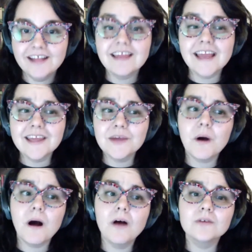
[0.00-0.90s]
Thank you
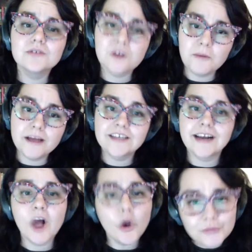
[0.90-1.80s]
all so much, and
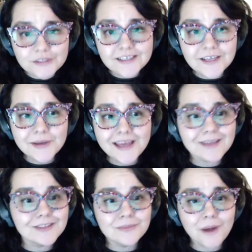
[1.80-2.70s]
I hope to see you
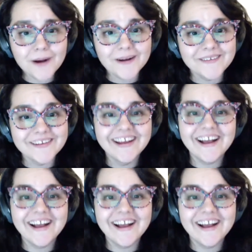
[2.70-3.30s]
again tomorrow.